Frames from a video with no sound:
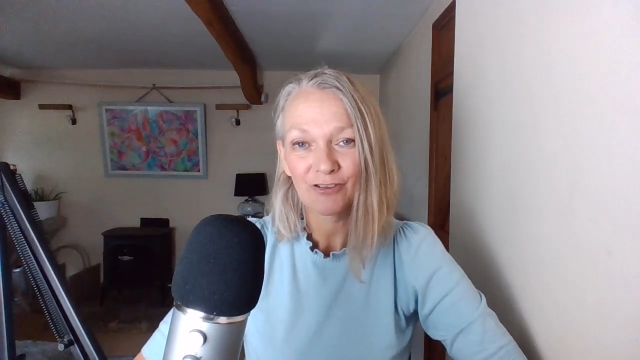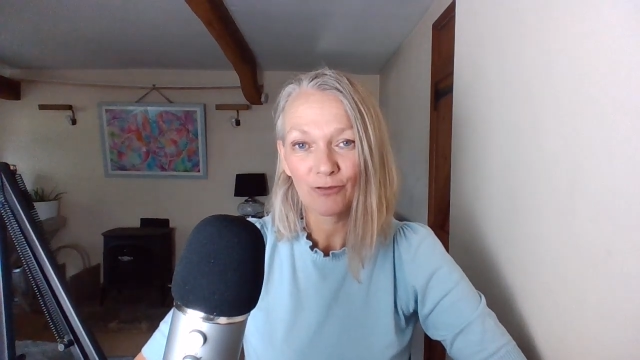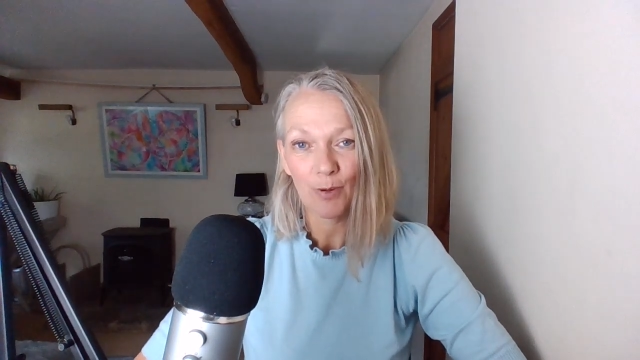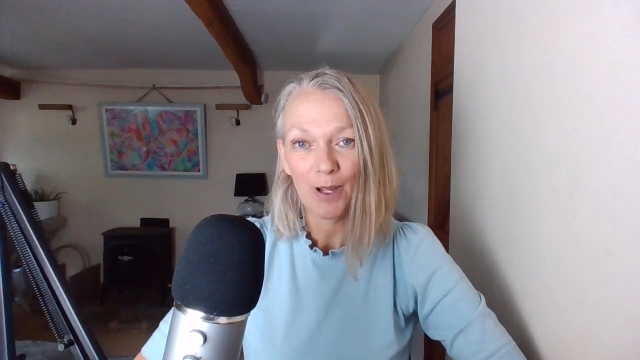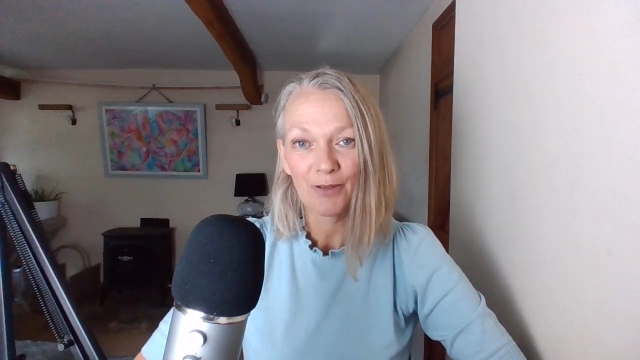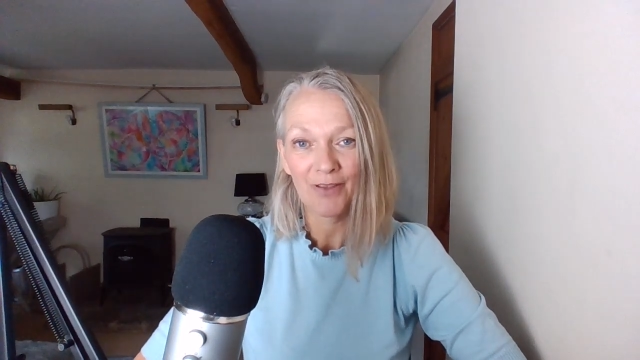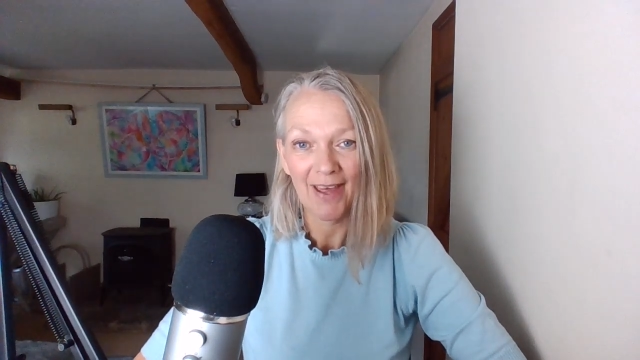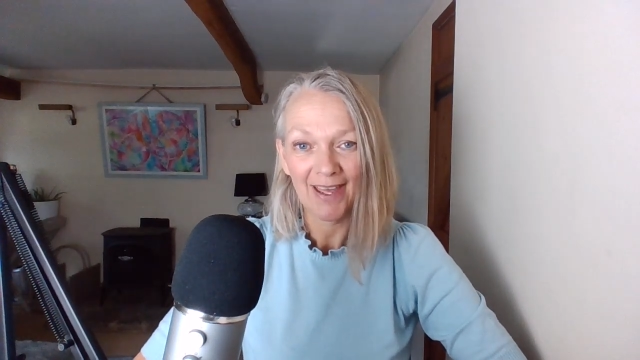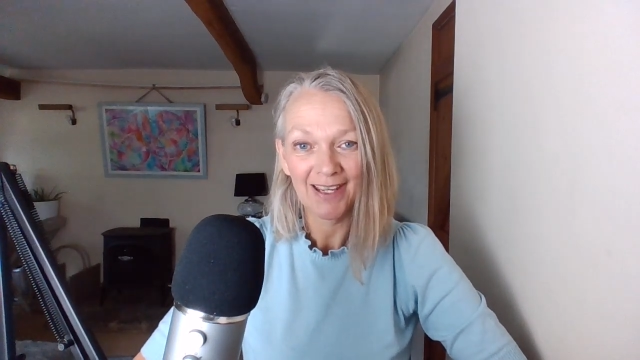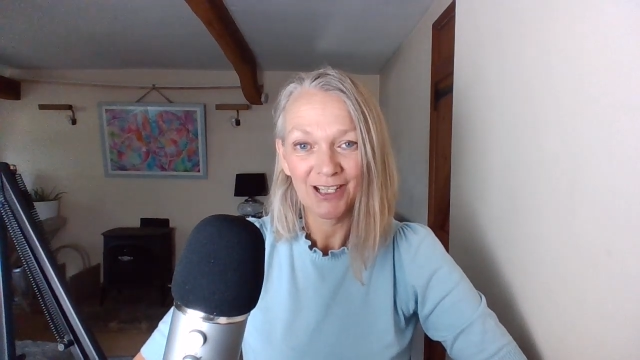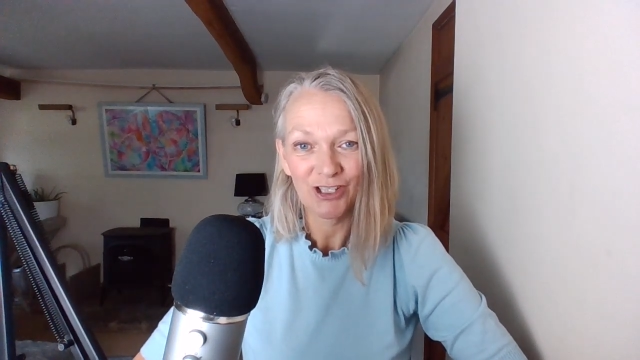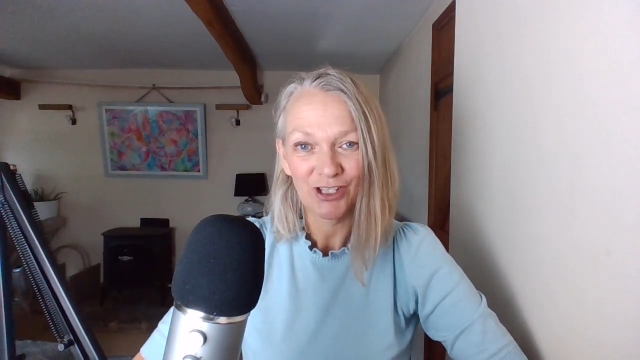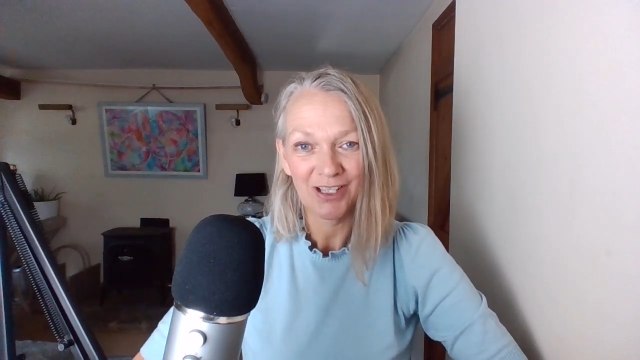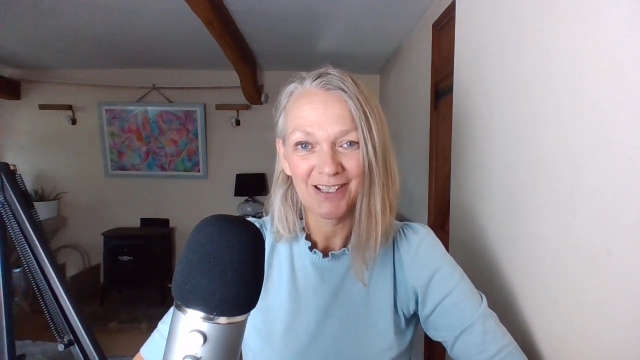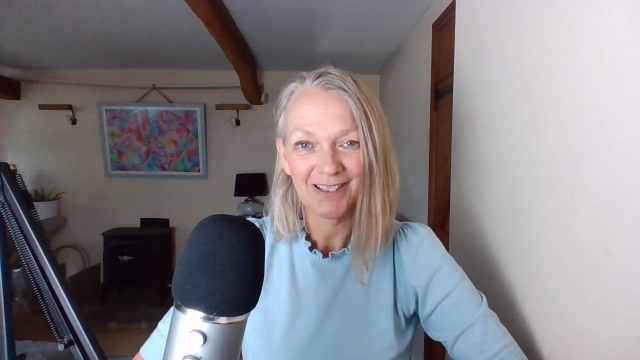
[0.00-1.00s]
throughout the
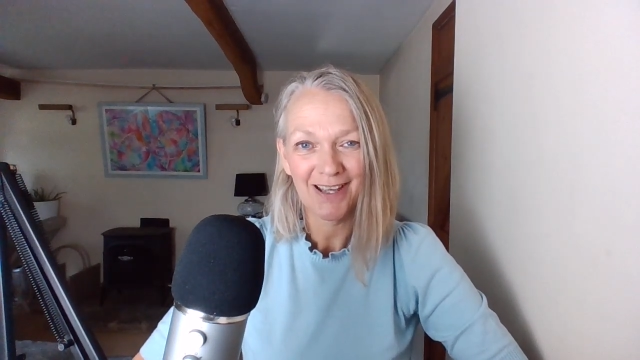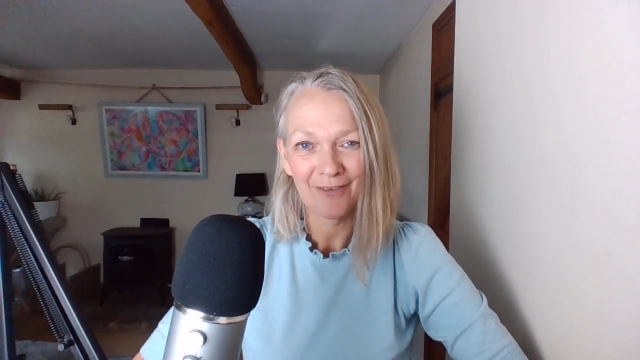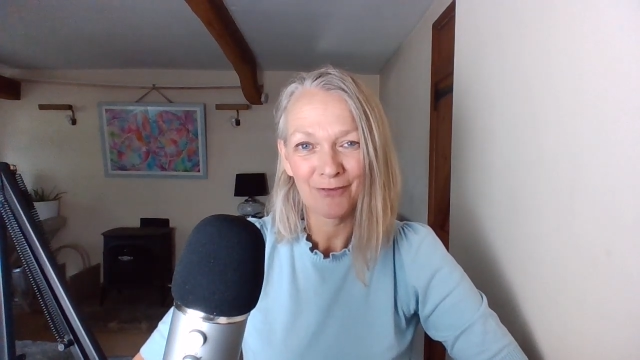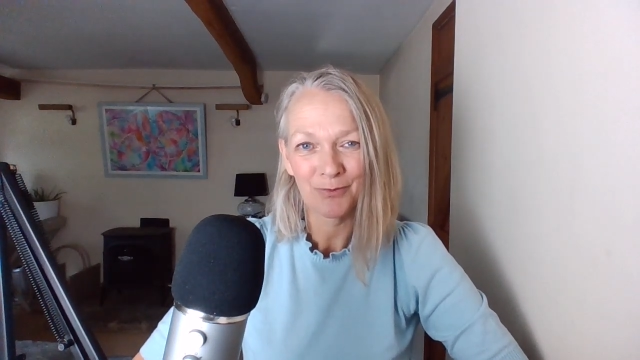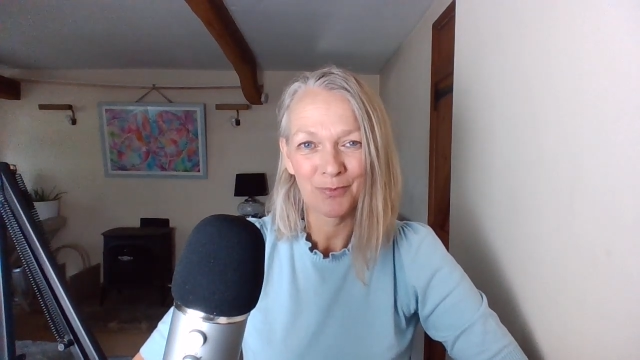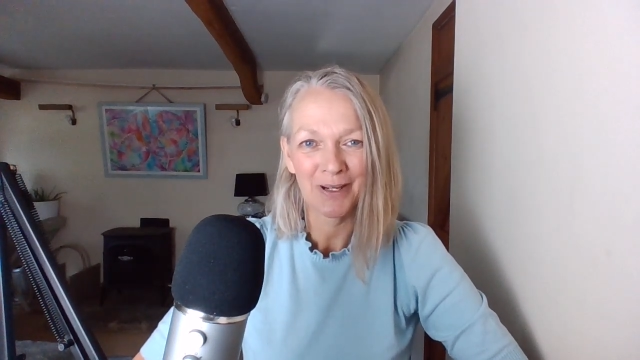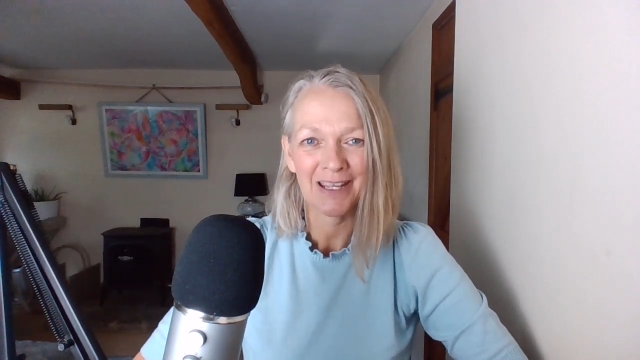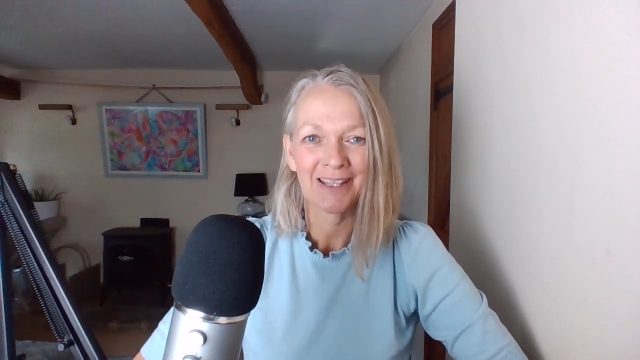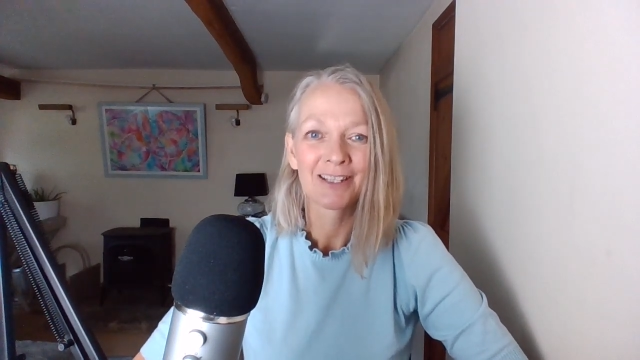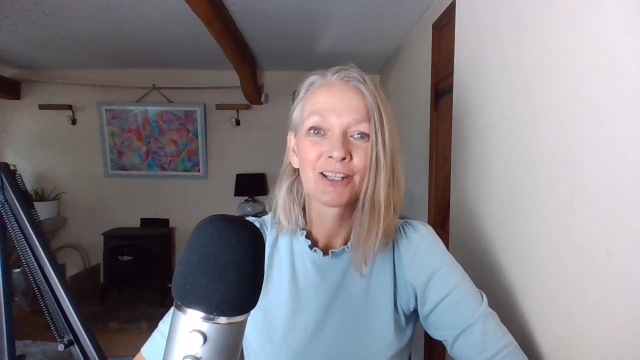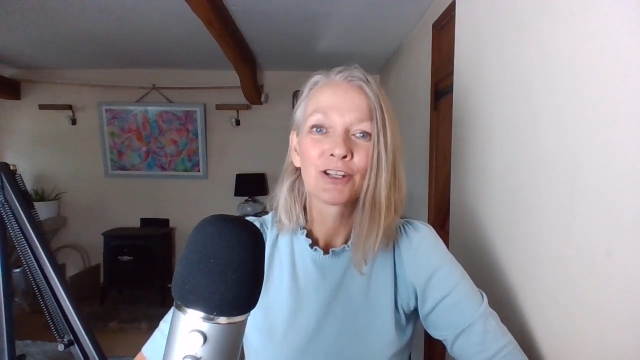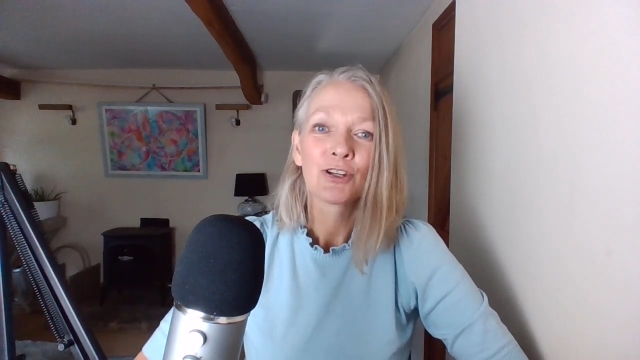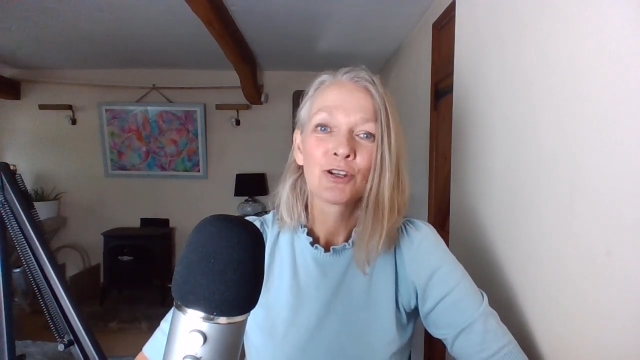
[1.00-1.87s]
ages, haven't we,